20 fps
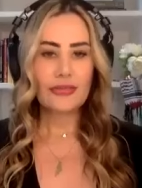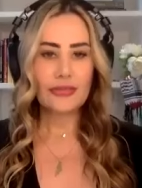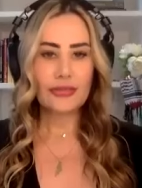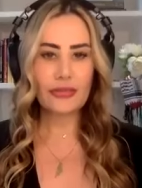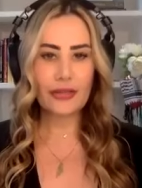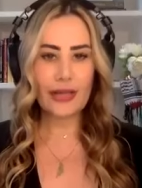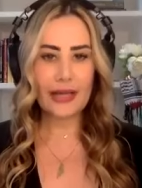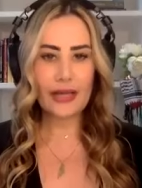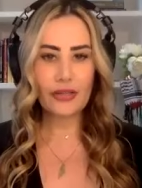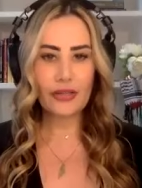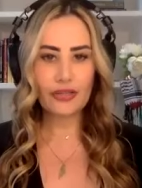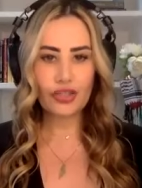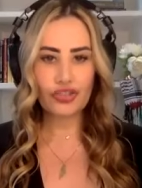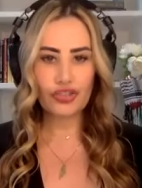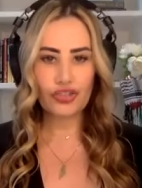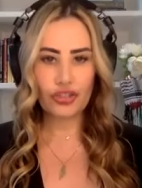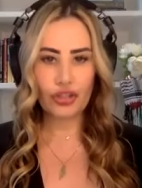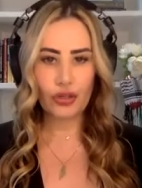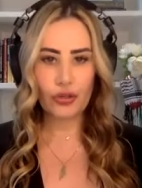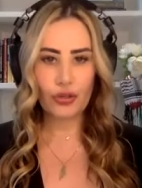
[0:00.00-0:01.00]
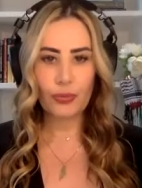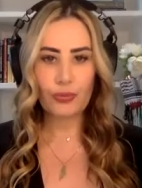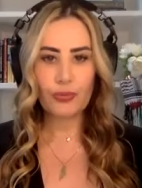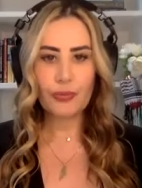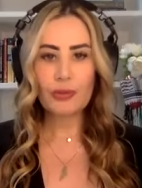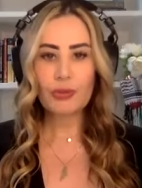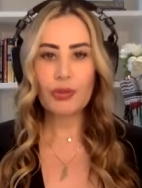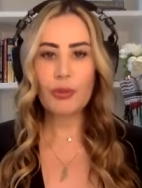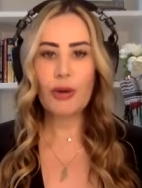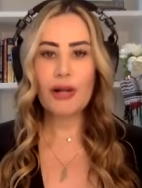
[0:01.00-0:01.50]
Today on the show,
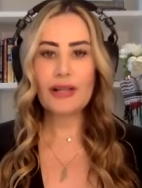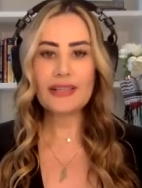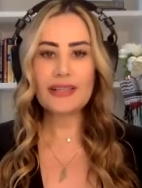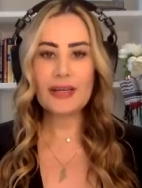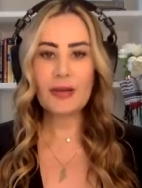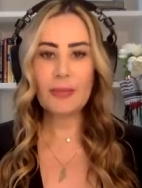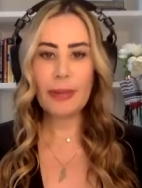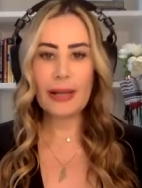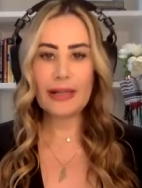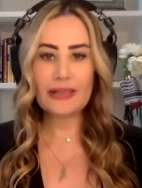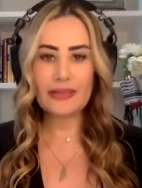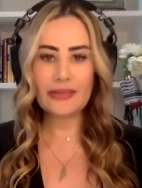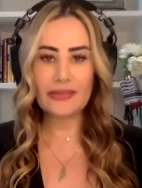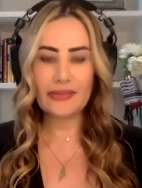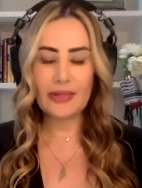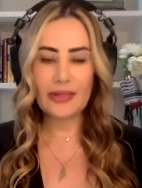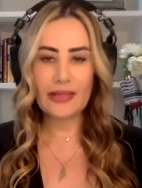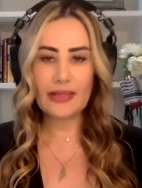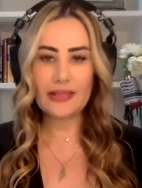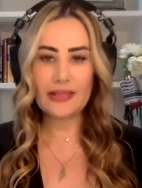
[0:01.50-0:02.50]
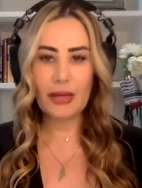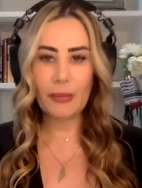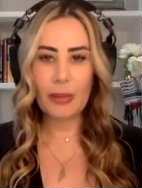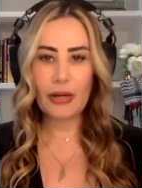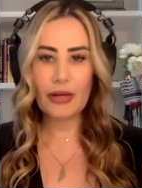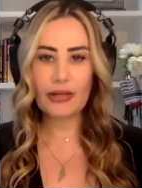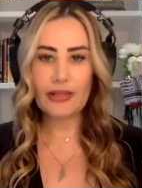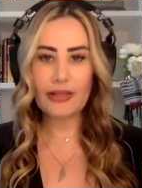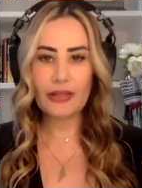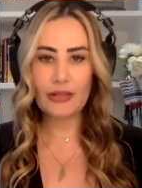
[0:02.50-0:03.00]
we welcome Palestinian
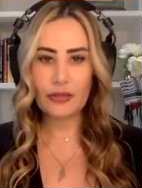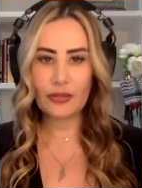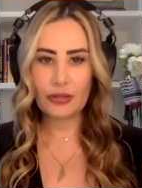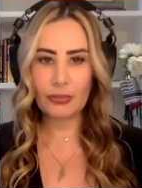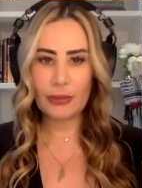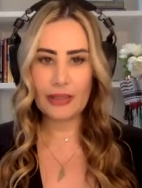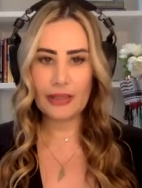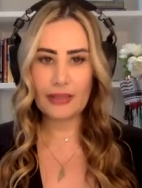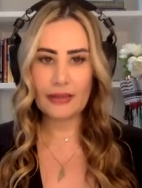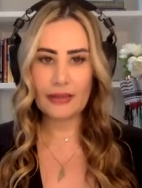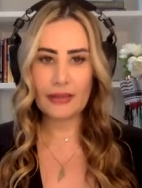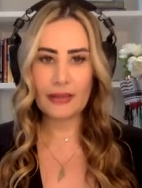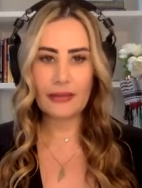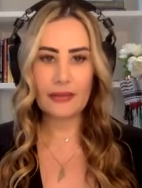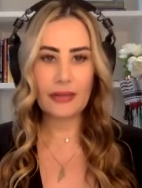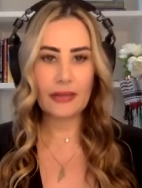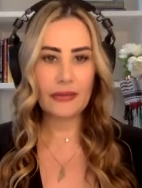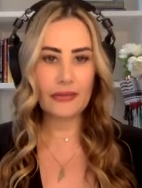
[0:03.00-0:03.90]
American comedian,